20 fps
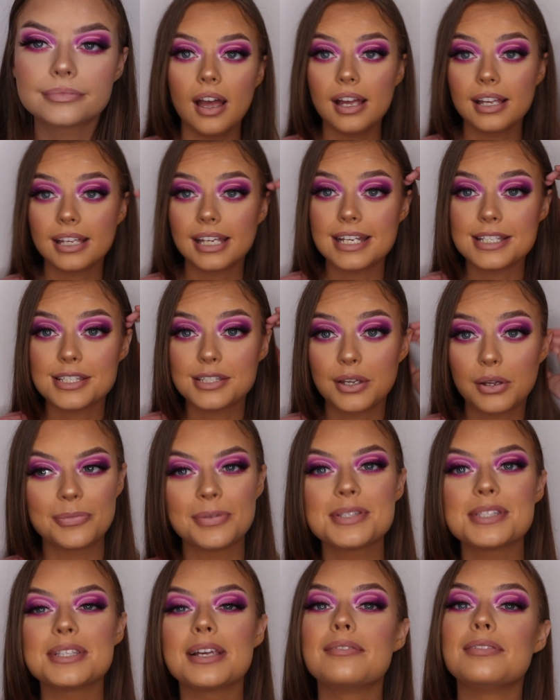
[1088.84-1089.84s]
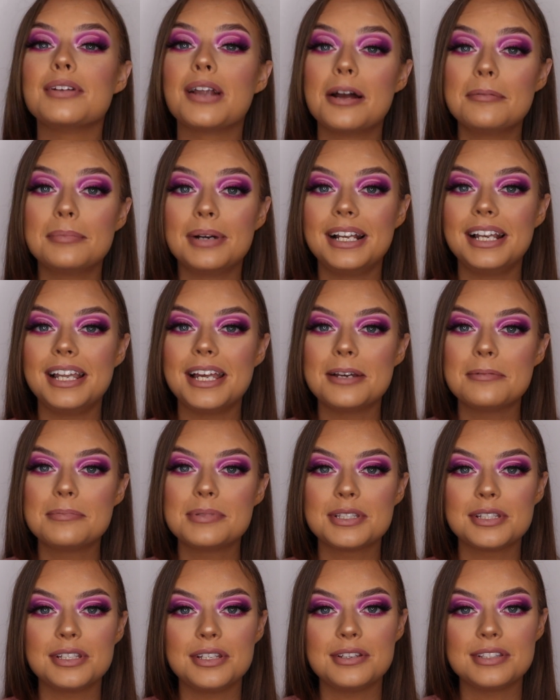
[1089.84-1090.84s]
Okay, so once I've lined my
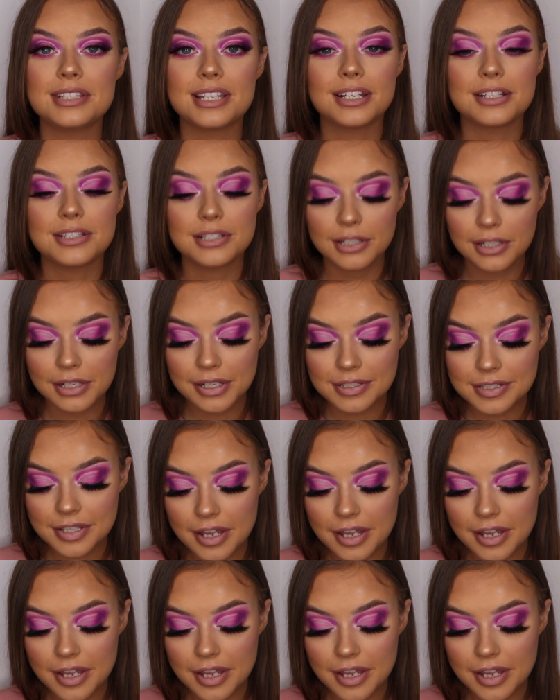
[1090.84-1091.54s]
lips using Toulouse,